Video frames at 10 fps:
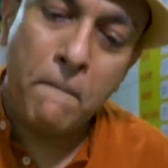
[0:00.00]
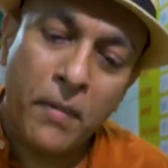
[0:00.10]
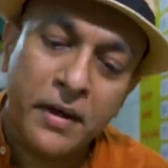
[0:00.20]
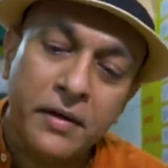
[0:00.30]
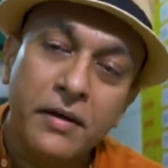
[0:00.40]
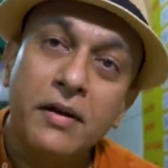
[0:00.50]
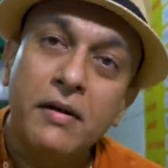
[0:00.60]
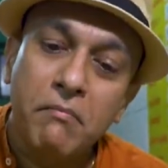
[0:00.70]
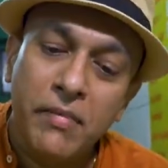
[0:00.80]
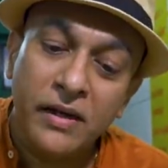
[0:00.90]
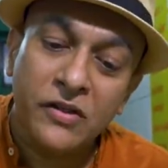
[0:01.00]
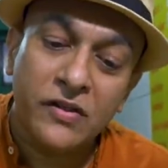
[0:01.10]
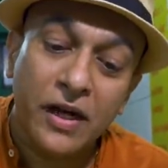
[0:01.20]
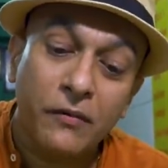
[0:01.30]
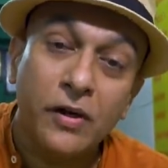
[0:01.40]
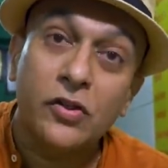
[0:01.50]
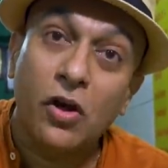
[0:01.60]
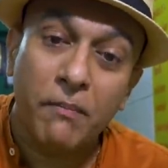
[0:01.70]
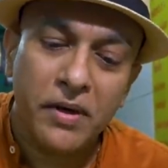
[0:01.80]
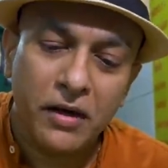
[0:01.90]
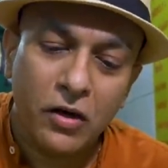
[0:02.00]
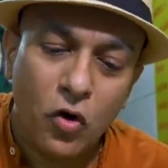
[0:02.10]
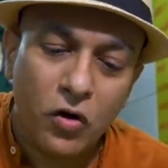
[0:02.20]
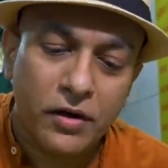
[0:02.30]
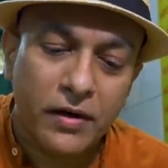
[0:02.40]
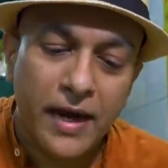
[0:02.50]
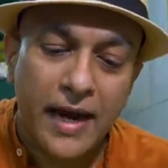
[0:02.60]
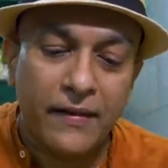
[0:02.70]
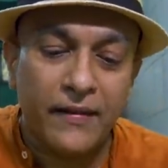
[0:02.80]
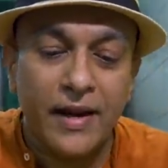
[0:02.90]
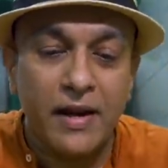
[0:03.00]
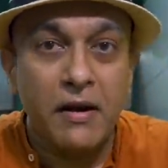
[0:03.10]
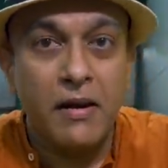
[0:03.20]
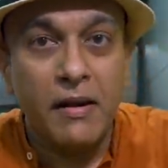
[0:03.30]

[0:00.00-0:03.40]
mutton mince that we saw being cooked and then